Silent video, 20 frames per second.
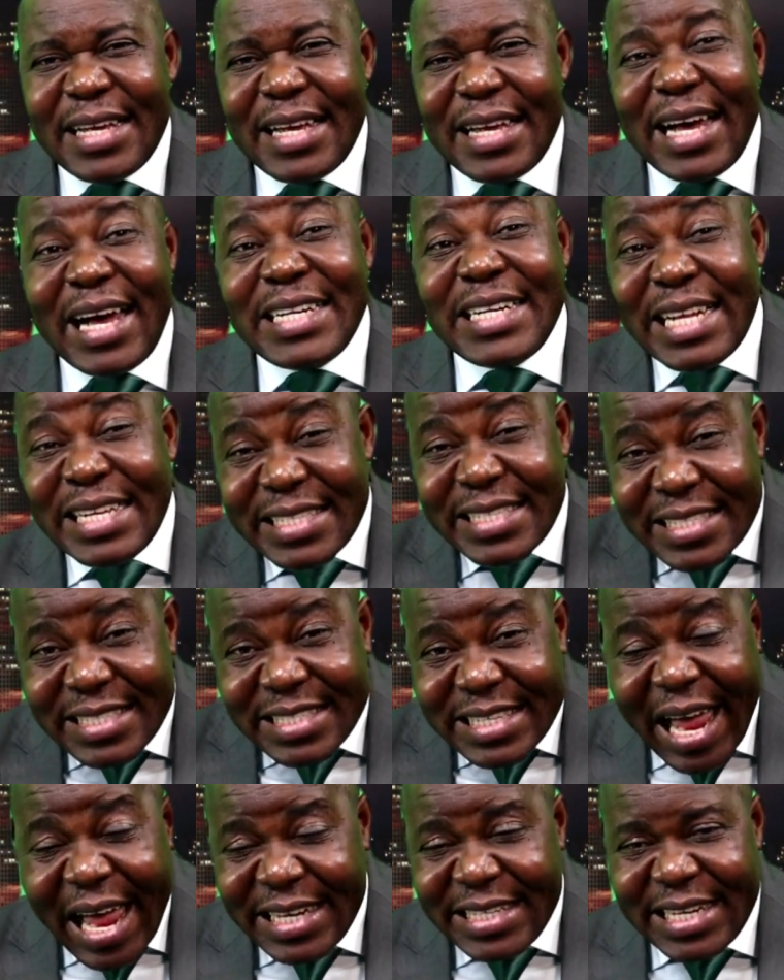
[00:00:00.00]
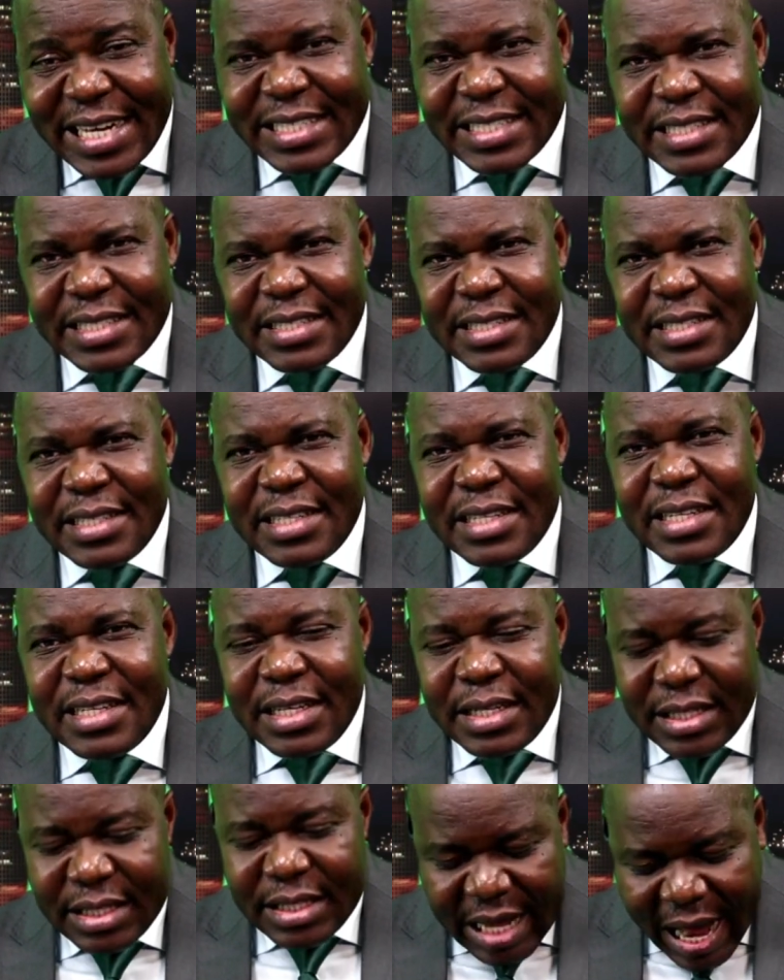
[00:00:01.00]
and decided
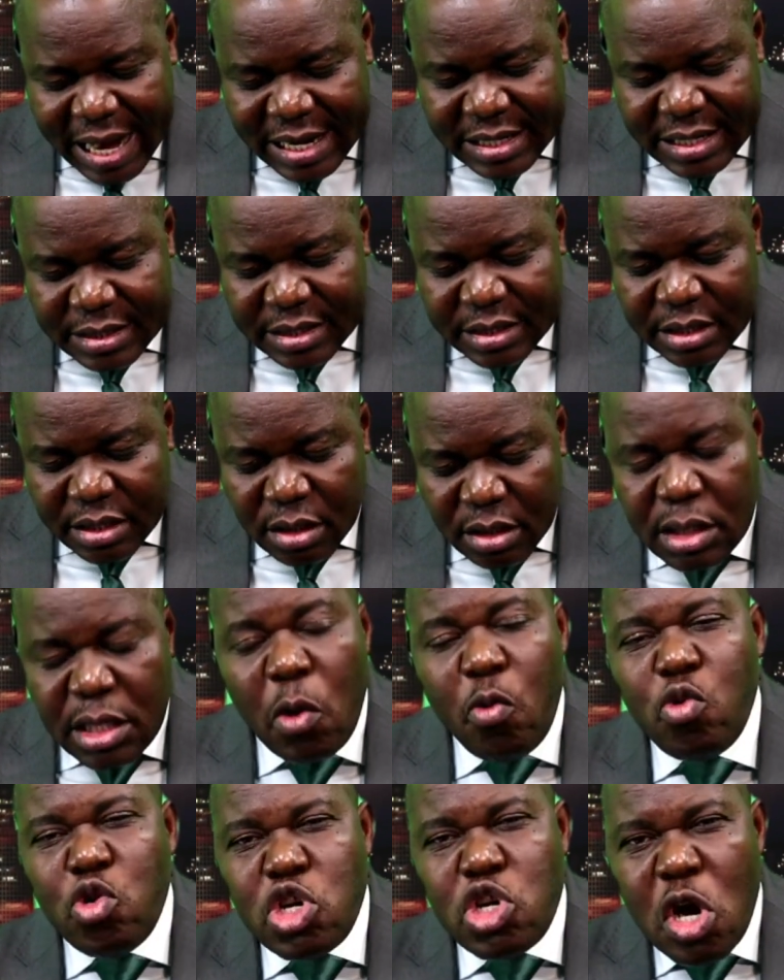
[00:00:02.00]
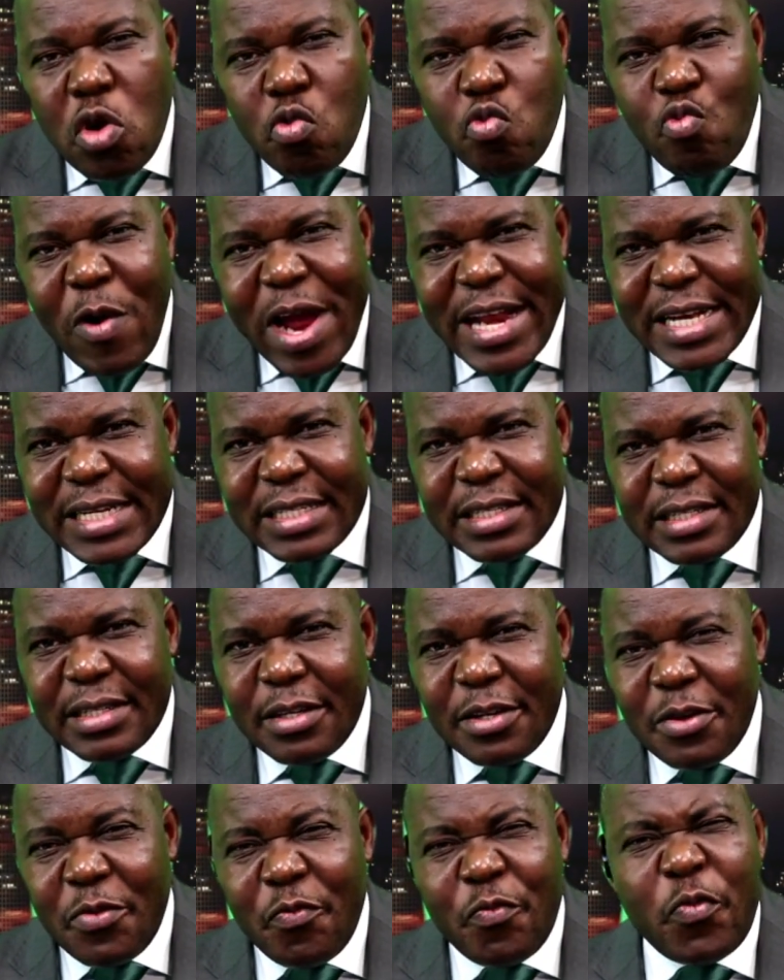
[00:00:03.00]
that they will not wait
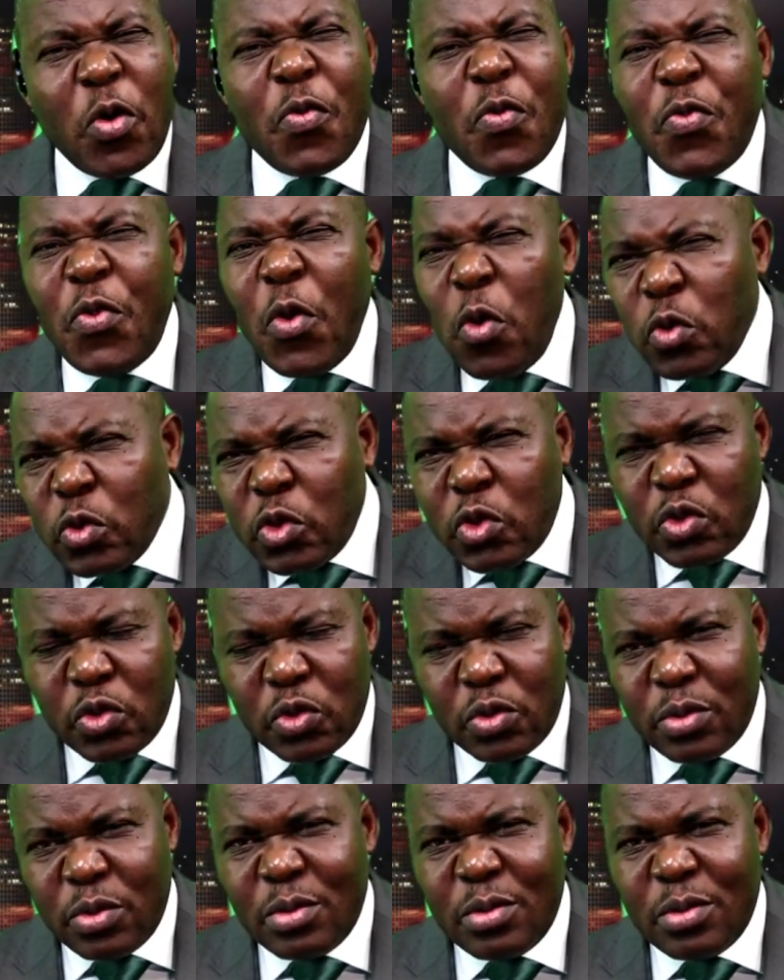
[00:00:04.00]
for those